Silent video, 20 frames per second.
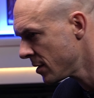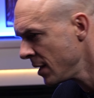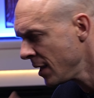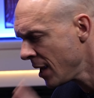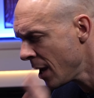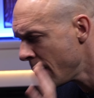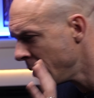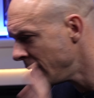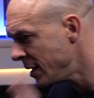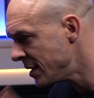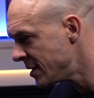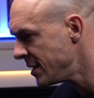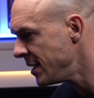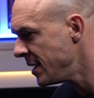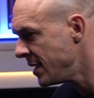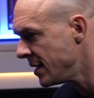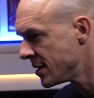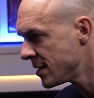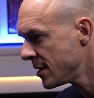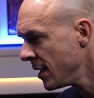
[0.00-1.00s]
think how many
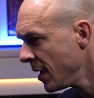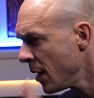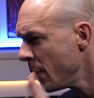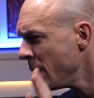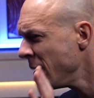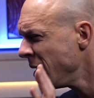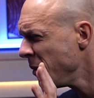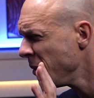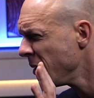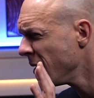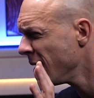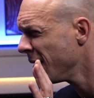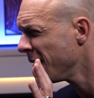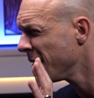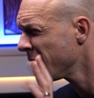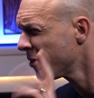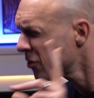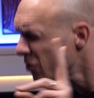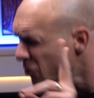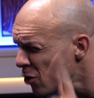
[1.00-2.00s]
seeds, think how many
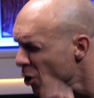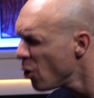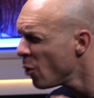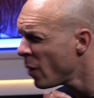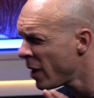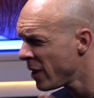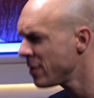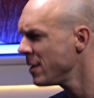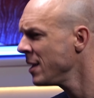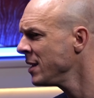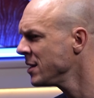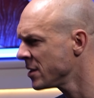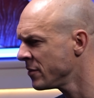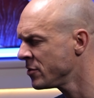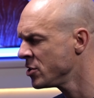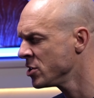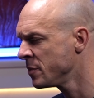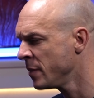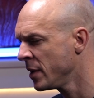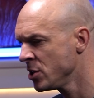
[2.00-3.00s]
throwaway things I've
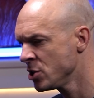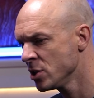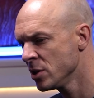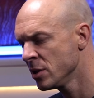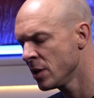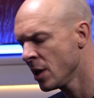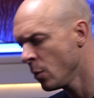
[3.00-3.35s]
just mentioned.